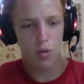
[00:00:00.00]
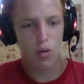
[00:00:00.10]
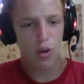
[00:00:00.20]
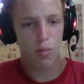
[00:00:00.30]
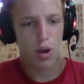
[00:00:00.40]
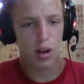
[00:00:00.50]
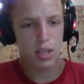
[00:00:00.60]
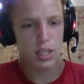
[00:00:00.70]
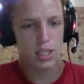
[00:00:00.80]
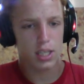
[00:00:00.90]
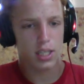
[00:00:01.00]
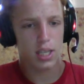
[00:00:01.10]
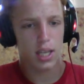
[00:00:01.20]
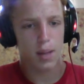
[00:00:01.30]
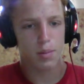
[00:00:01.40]
and what is a
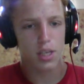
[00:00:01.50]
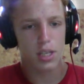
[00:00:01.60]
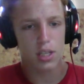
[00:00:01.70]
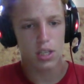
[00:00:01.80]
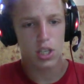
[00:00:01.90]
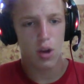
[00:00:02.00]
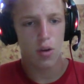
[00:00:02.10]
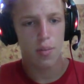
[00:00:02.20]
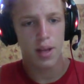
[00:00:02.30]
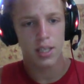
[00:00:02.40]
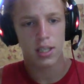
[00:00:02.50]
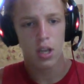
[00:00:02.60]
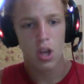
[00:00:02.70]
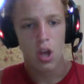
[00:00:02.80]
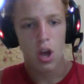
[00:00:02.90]
16-game season? So he missed
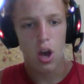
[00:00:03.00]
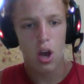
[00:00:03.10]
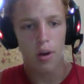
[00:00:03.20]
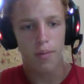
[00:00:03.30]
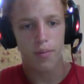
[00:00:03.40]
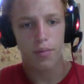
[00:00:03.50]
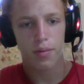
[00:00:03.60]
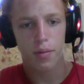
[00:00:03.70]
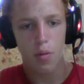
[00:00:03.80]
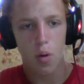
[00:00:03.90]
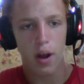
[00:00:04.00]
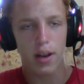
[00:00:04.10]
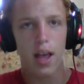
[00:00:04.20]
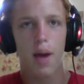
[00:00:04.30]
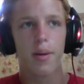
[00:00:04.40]
how
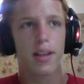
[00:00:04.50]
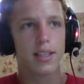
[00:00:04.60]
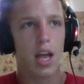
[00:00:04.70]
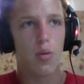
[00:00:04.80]
many is that?